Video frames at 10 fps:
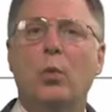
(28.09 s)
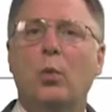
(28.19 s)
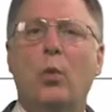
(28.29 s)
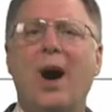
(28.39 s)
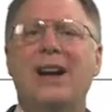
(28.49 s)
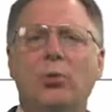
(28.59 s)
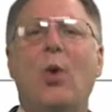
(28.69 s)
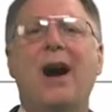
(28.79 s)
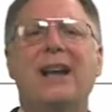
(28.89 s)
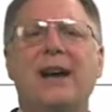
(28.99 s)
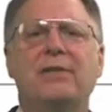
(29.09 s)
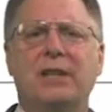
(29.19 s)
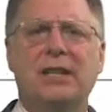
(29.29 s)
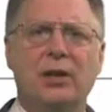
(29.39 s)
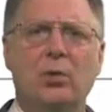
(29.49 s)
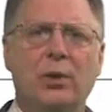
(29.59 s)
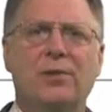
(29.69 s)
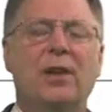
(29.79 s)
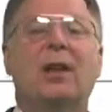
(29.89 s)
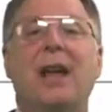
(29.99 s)
Why do I have to deal with
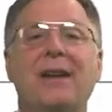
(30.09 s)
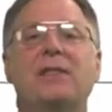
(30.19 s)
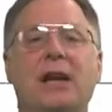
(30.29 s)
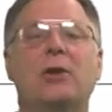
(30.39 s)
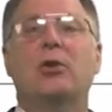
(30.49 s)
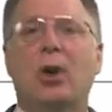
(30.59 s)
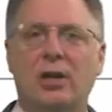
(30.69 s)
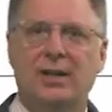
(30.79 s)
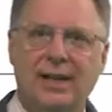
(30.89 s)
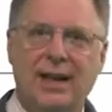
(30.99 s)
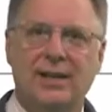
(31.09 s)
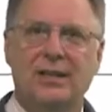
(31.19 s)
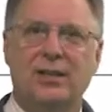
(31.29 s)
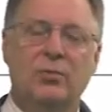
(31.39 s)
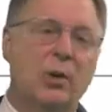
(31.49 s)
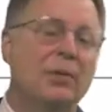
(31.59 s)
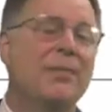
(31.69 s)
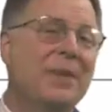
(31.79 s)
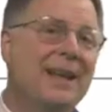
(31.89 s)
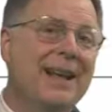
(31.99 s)
the life cycle cost analysis? Well,
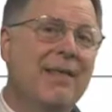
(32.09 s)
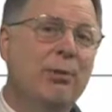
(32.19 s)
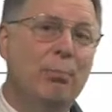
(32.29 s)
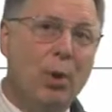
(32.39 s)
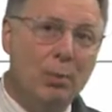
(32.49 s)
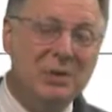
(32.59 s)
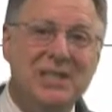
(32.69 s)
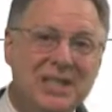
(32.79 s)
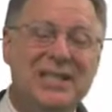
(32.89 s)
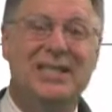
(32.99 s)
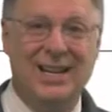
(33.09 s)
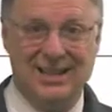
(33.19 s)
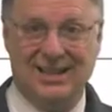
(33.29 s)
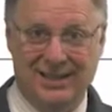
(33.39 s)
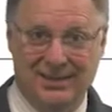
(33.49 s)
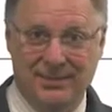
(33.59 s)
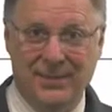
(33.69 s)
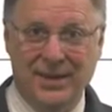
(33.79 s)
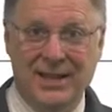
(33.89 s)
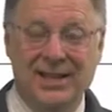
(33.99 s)
the purpose of this lesson
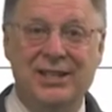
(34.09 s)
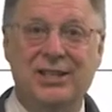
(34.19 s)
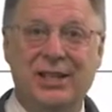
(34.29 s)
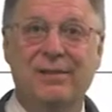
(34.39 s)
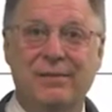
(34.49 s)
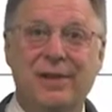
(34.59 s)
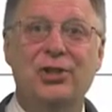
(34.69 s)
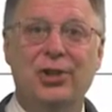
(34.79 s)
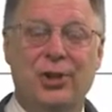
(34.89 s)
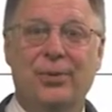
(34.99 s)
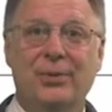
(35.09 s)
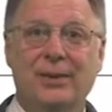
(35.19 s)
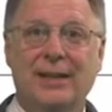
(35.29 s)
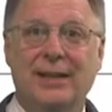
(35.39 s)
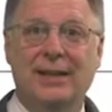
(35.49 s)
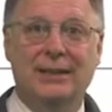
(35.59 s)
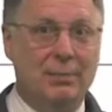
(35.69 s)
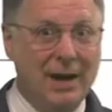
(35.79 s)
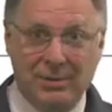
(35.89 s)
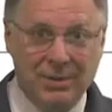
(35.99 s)
is to convince you, the
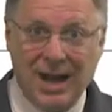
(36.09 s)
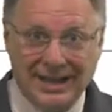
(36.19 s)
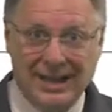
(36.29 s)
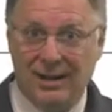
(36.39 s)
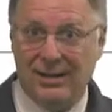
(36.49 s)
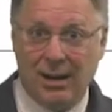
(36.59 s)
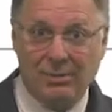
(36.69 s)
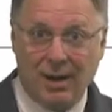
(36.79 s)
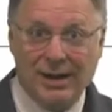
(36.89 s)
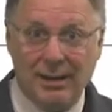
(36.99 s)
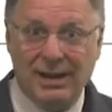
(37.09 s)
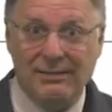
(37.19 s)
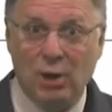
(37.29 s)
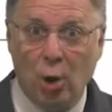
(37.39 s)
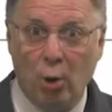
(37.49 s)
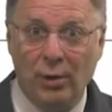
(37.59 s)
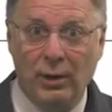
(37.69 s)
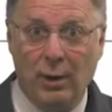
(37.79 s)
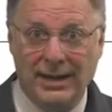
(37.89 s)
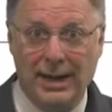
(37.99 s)
bottom line here, I'll give you the whole thing
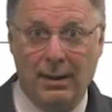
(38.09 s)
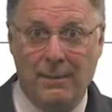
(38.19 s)
right now.